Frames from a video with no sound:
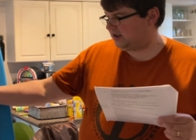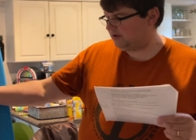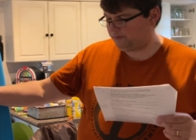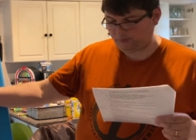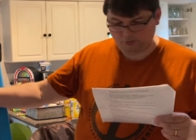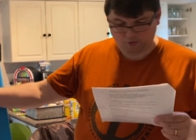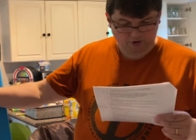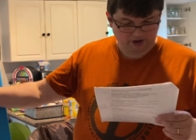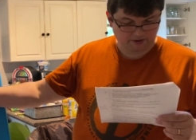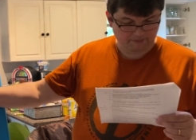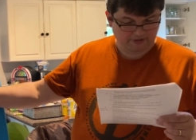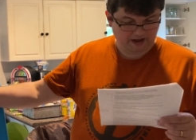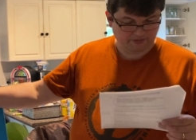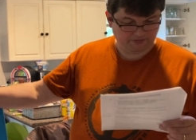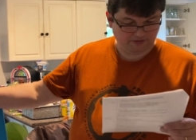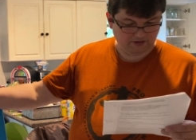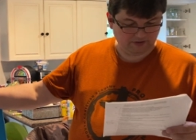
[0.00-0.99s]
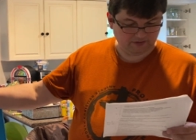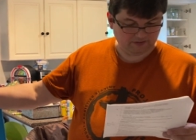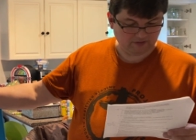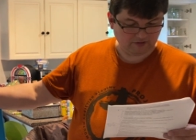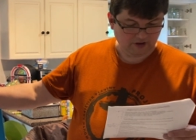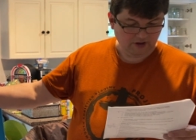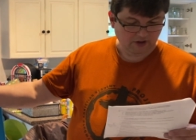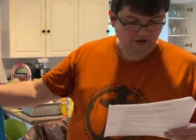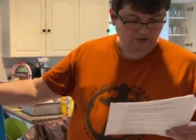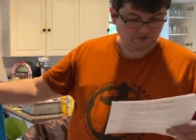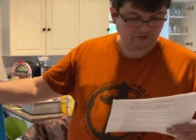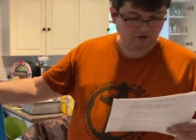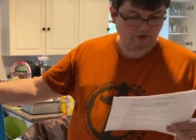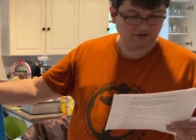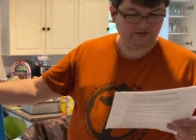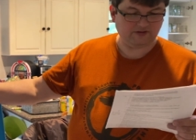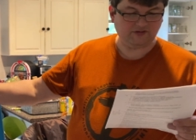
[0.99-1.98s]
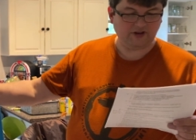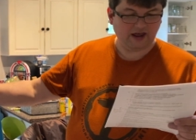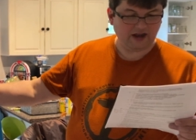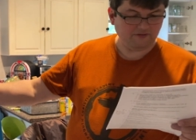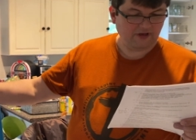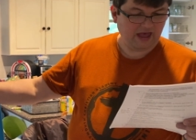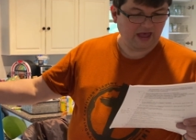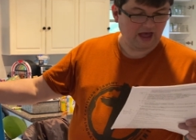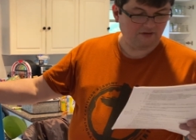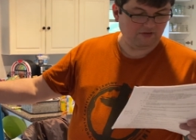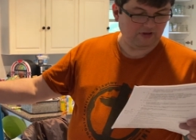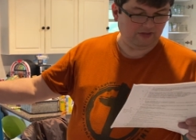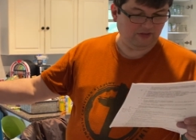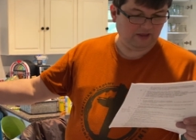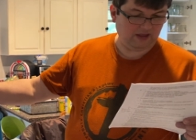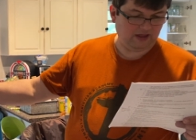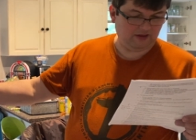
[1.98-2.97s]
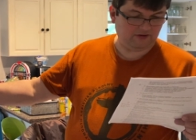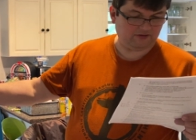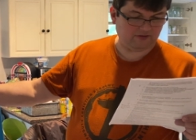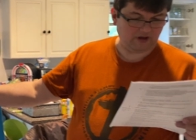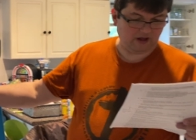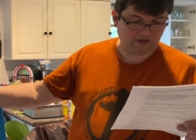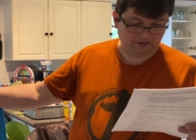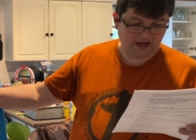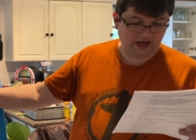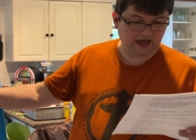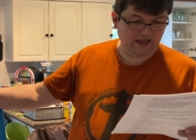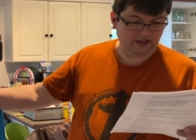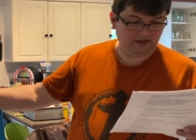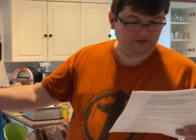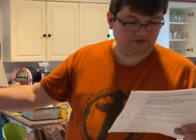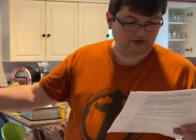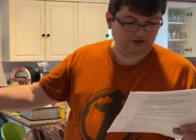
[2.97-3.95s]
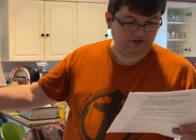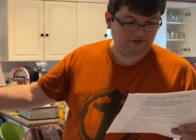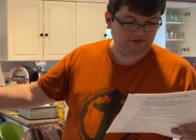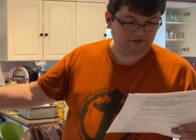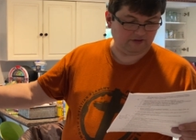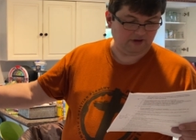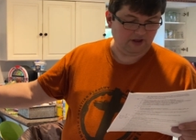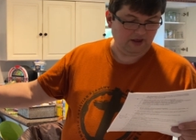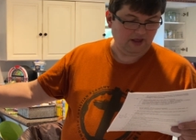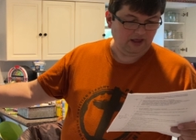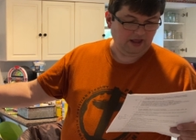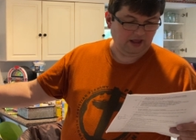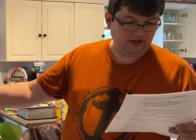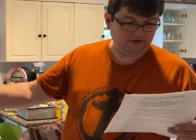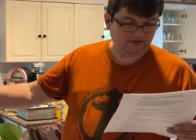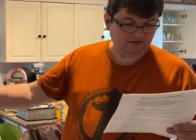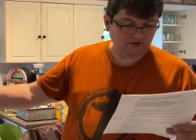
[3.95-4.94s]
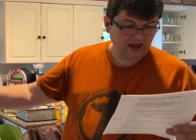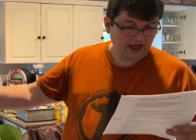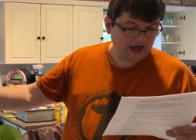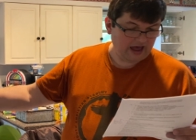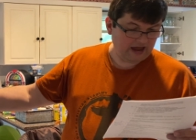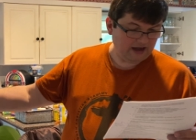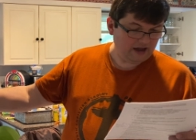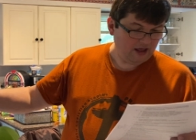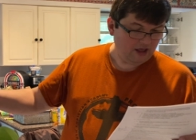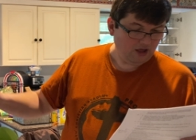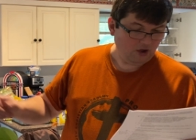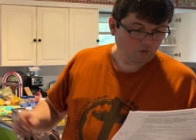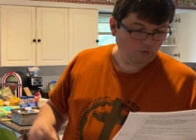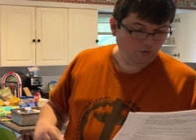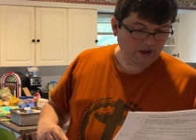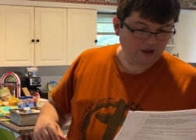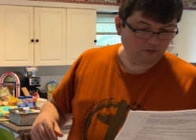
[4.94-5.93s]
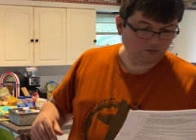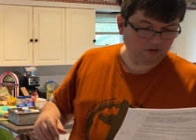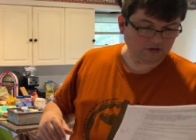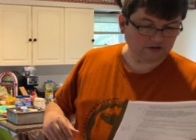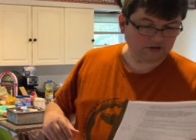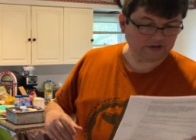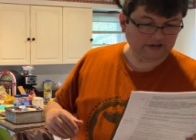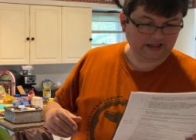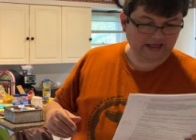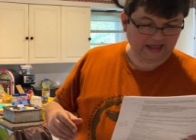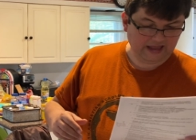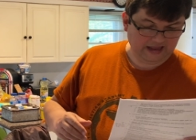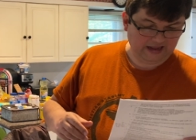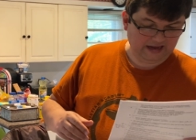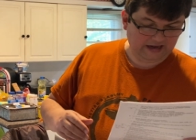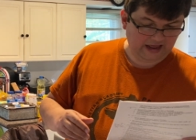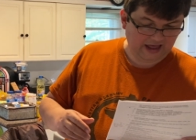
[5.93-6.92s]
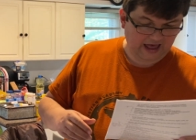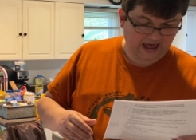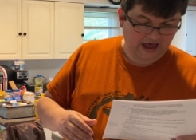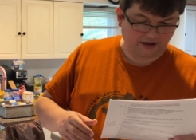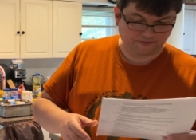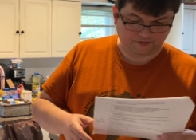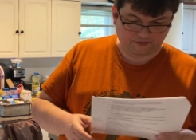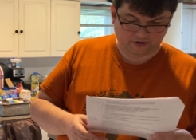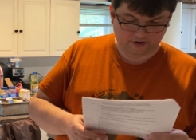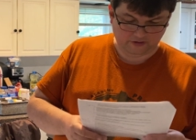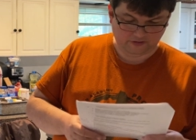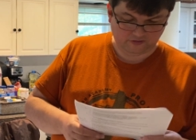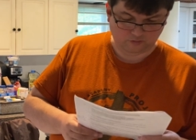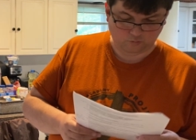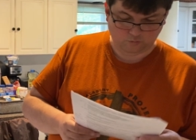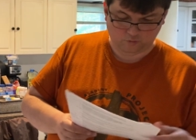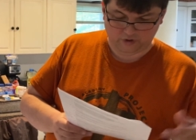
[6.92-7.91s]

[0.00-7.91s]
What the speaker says: point about this. So instead of having these alliances, instead we will lead efforts